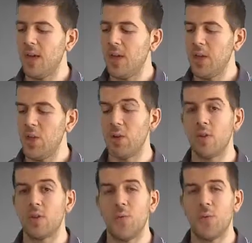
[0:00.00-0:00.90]
you're
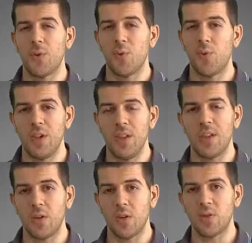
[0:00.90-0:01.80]
looking for a
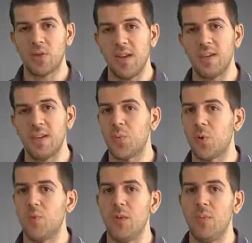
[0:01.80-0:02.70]
really good tasting
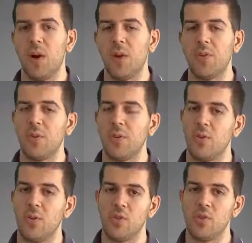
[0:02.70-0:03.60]
protein powder,
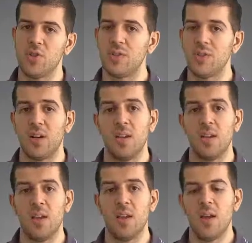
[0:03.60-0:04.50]
or you're just
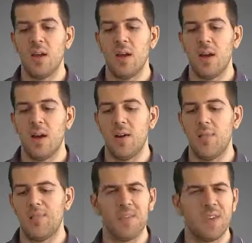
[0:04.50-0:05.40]
starting
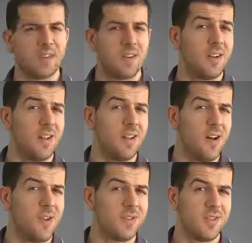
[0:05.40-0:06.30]

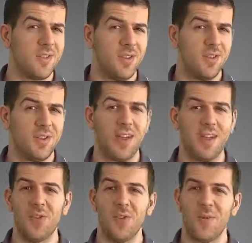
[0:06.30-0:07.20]
out, you're
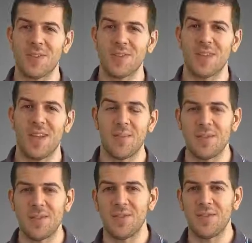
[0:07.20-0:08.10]
taking your first
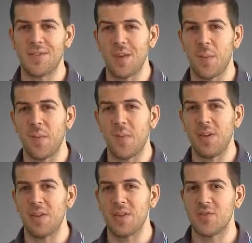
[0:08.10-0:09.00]
steps into the supplement
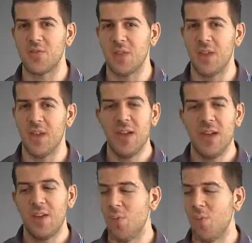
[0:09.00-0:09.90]
industry and
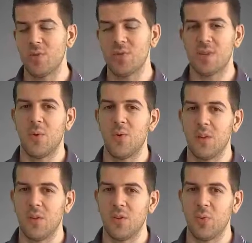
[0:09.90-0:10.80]
you want to start with
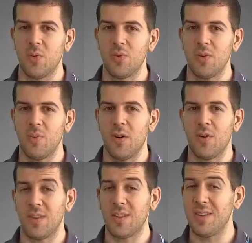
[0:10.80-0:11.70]
a good protein
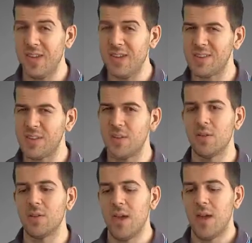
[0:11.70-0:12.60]
powder that tastes
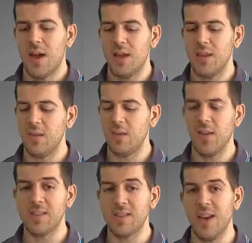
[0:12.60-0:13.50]
good, I think
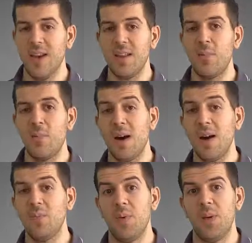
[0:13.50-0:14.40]
phase 8
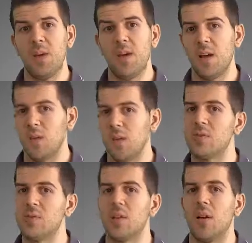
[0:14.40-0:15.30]
might be a good
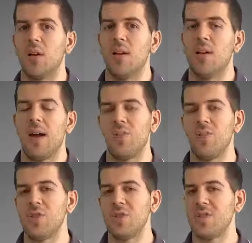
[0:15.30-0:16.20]
start. I'm
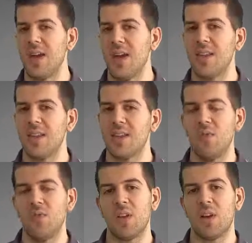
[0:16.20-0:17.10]
just saying that
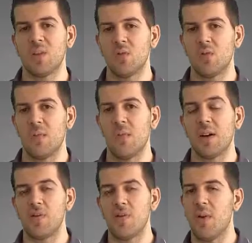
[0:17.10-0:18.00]
in regards to the
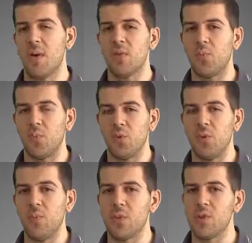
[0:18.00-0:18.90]
maximum amount of
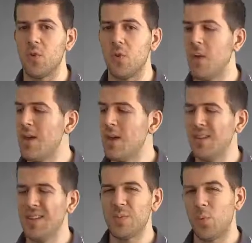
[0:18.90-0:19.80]
protein per scoop,
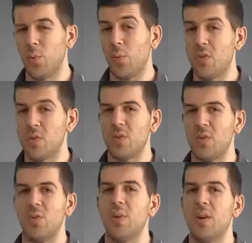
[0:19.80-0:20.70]
this probably is not
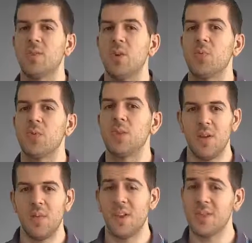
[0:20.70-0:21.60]
your best option.
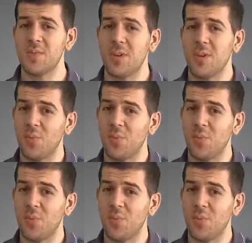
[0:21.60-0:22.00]
But that's my own